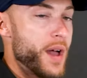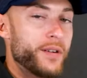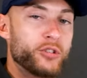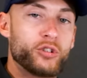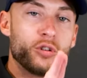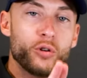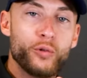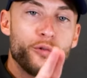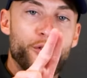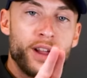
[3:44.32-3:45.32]
we have a
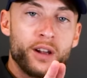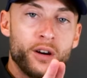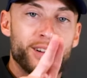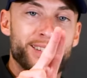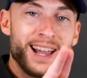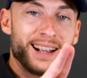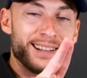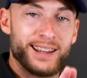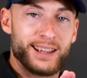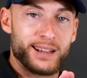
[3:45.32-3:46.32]
two finger
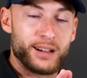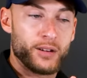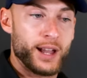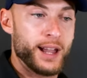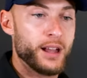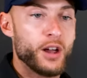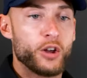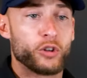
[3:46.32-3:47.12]
technique, okay?